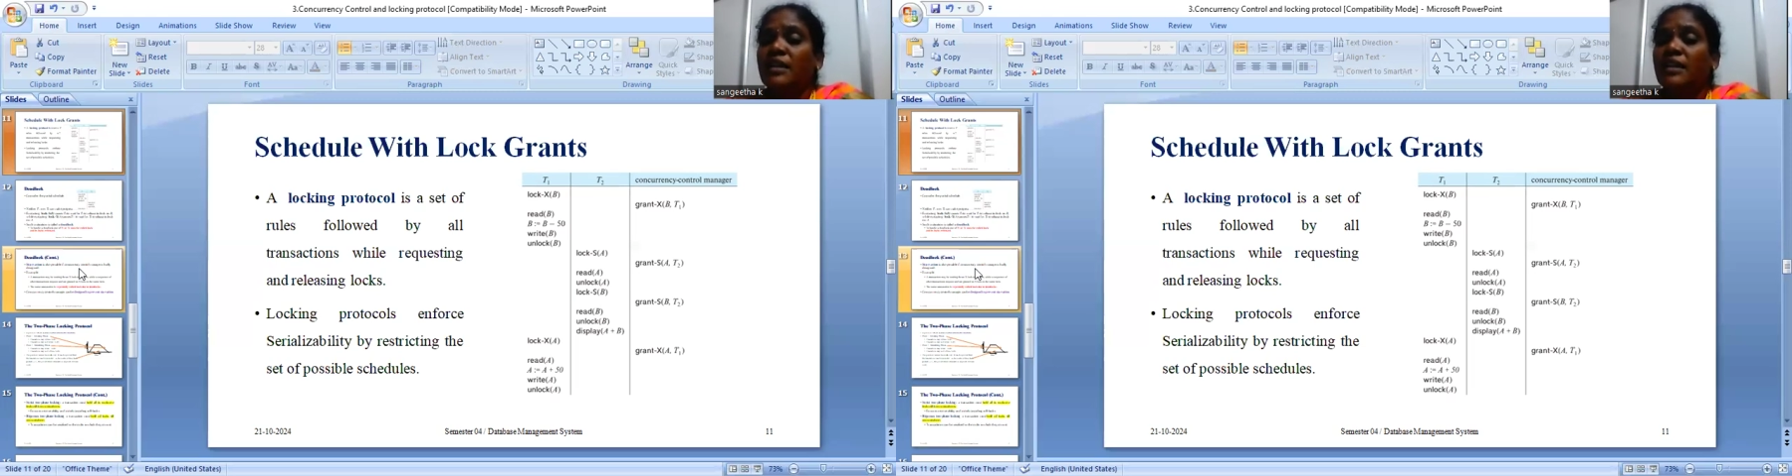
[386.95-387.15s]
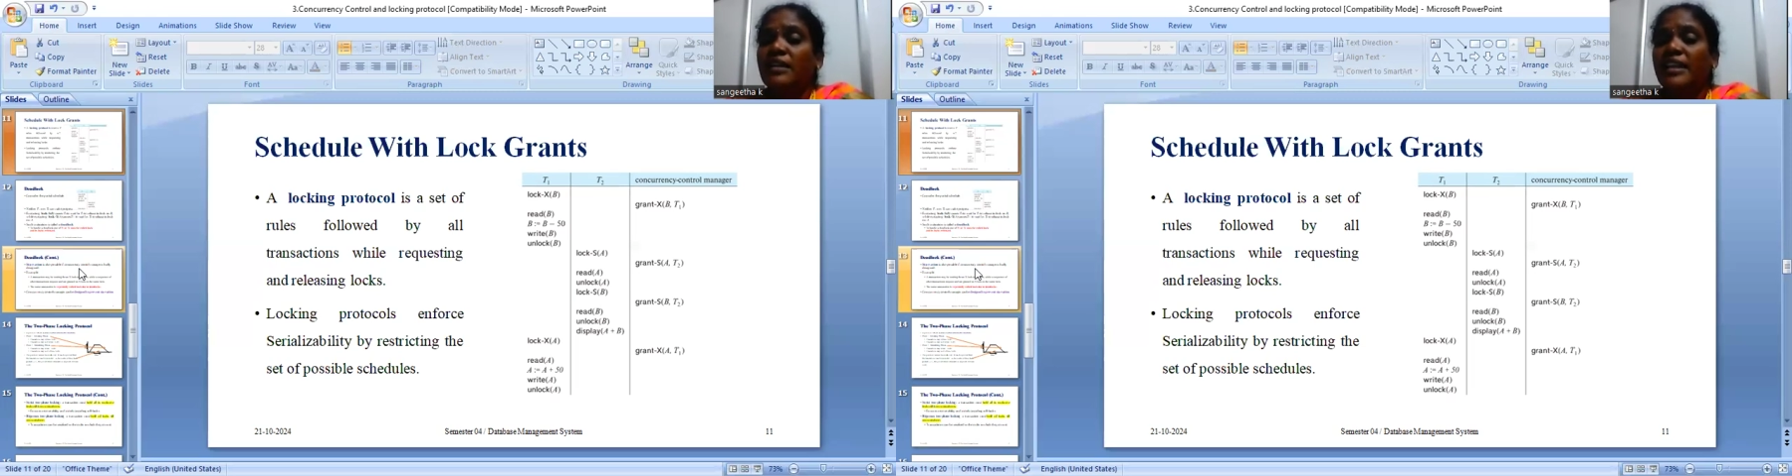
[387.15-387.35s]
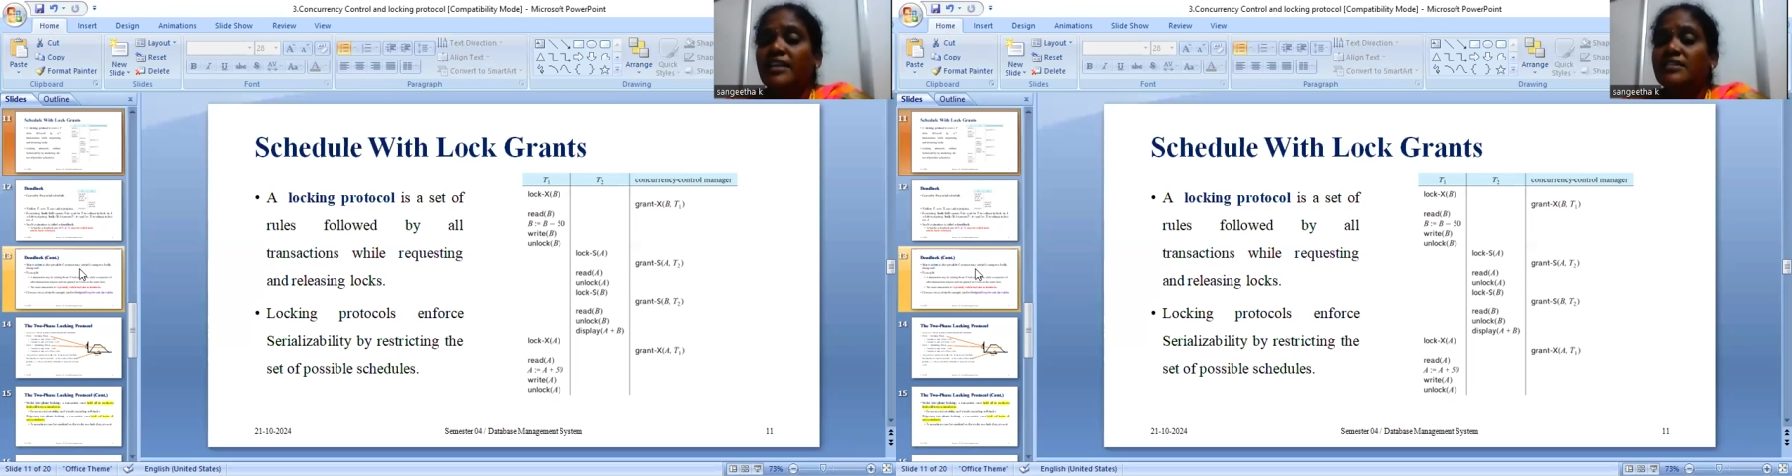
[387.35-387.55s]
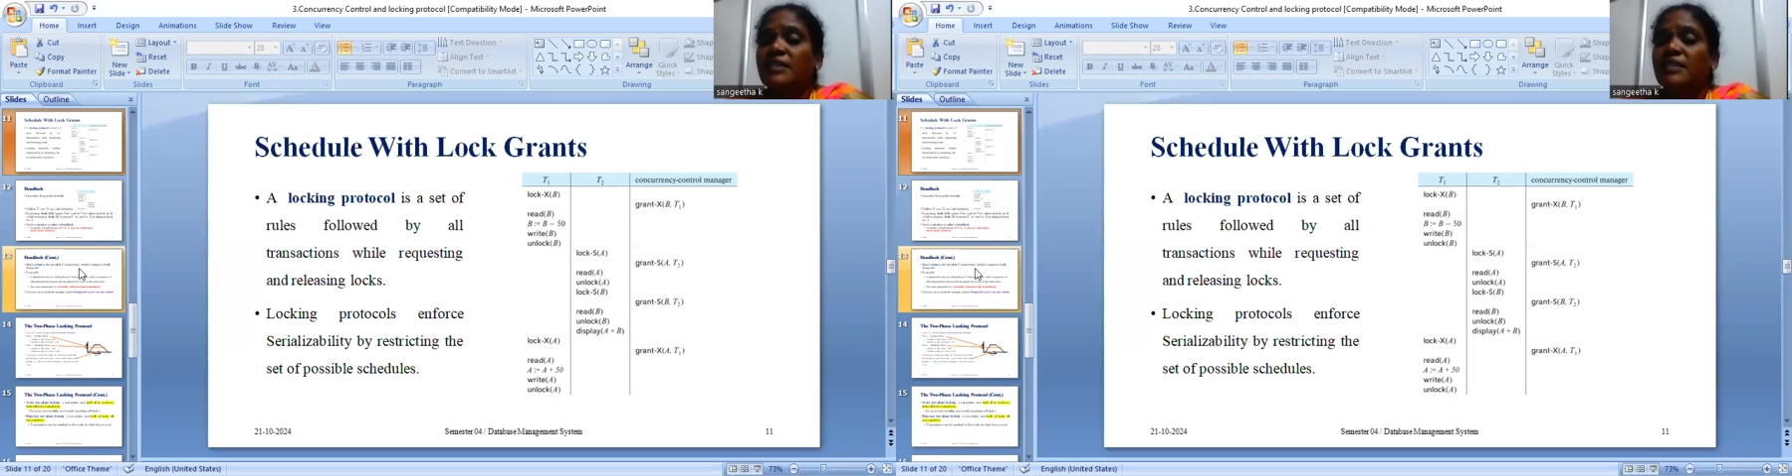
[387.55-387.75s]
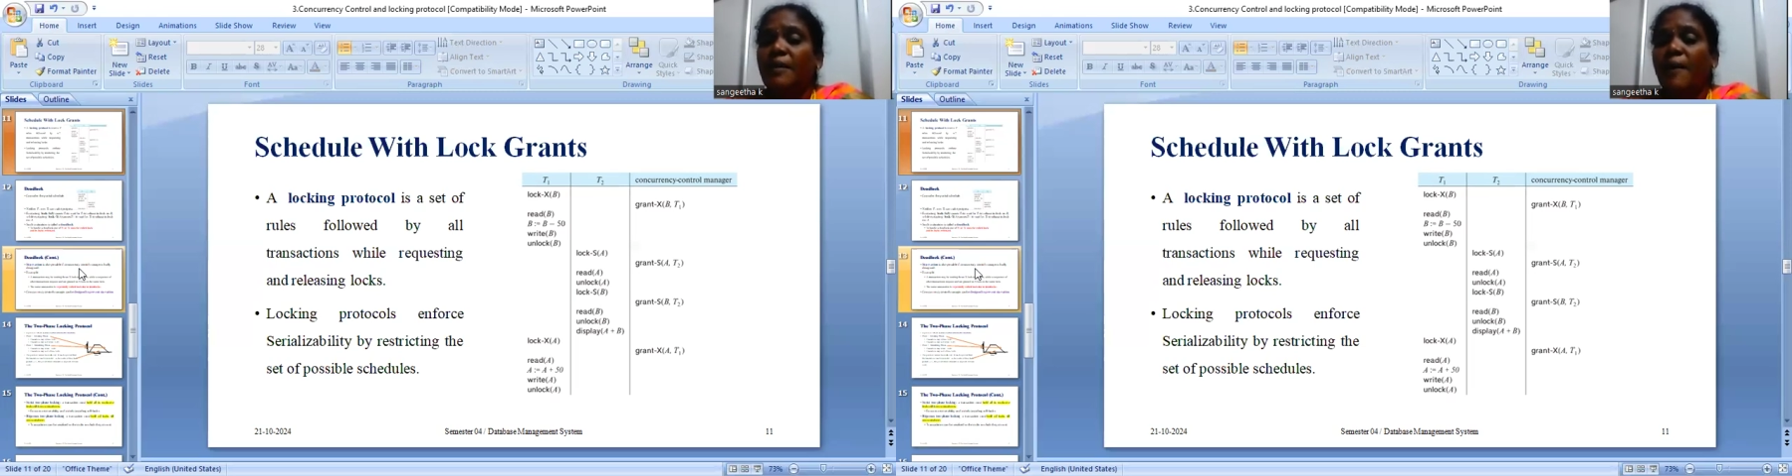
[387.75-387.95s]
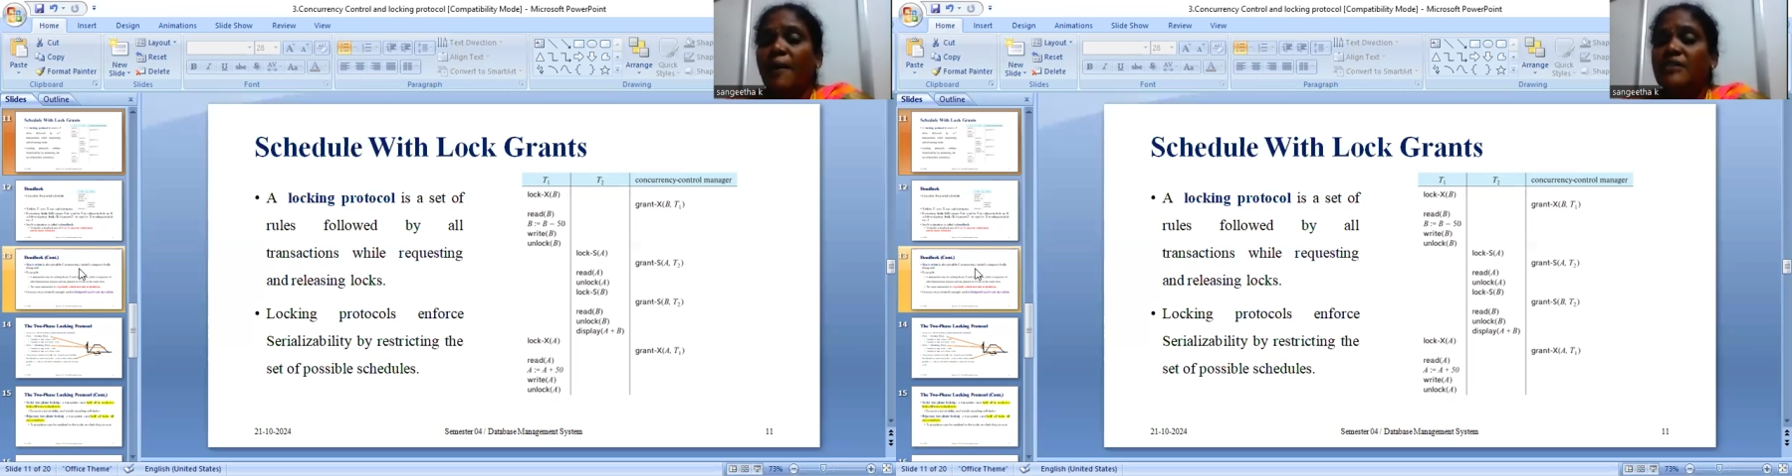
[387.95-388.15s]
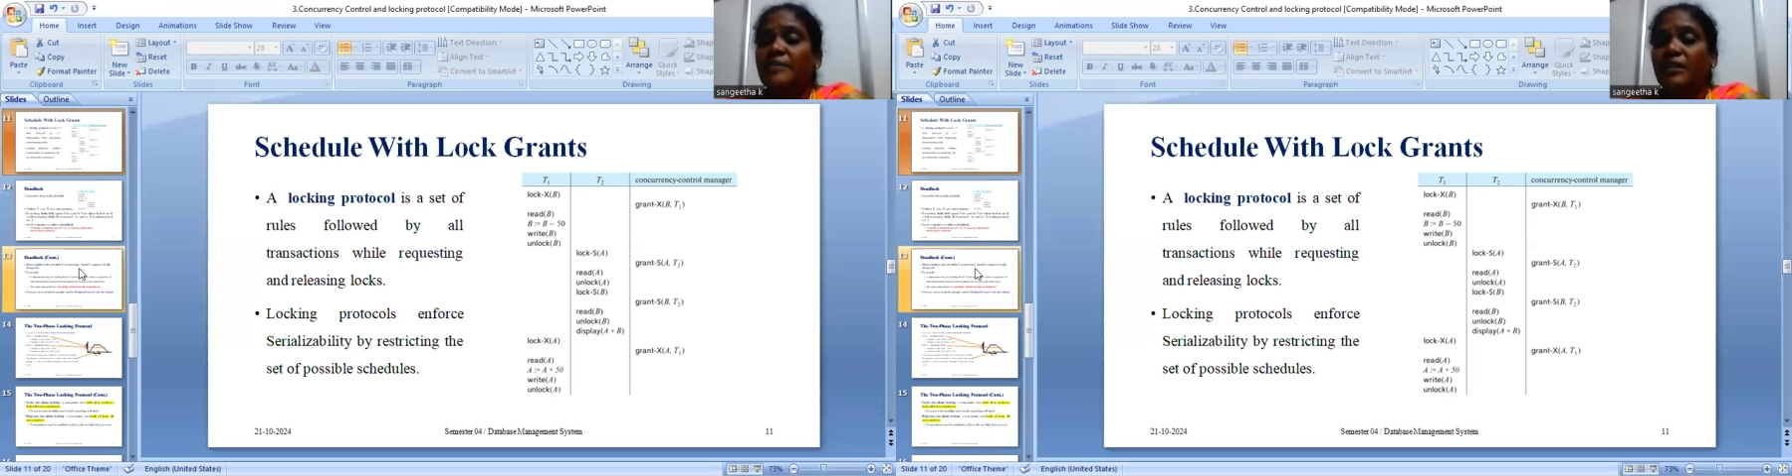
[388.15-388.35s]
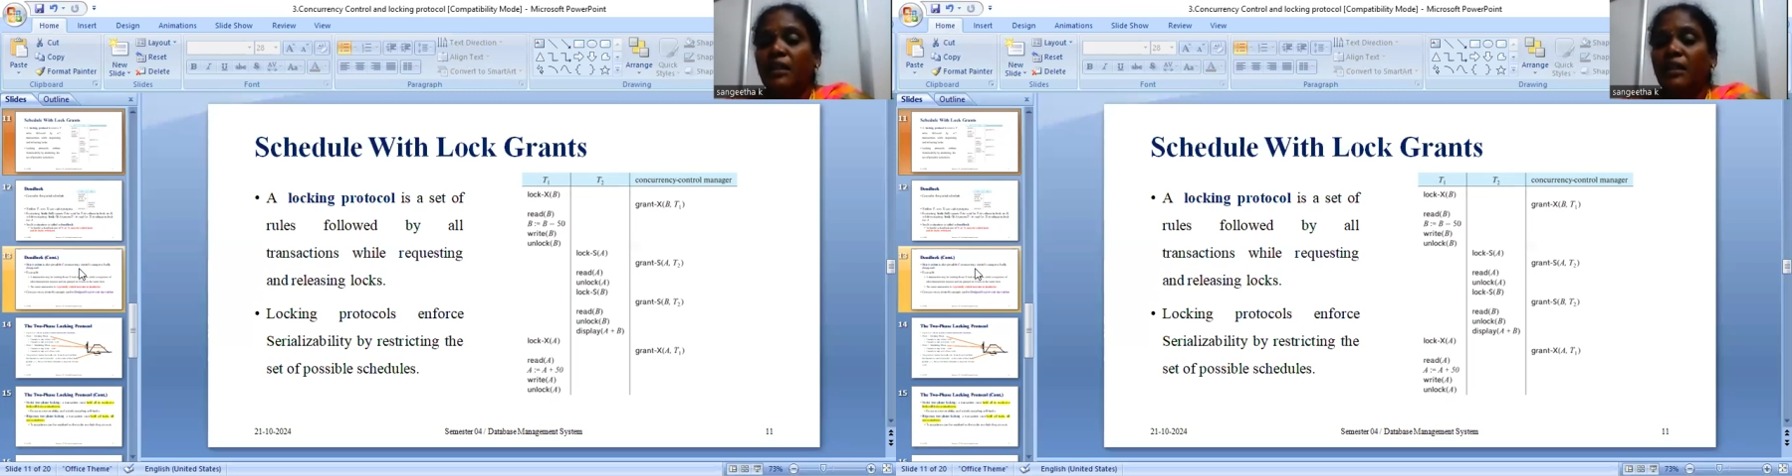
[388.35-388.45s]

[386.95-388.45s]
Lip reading: that reading is possible.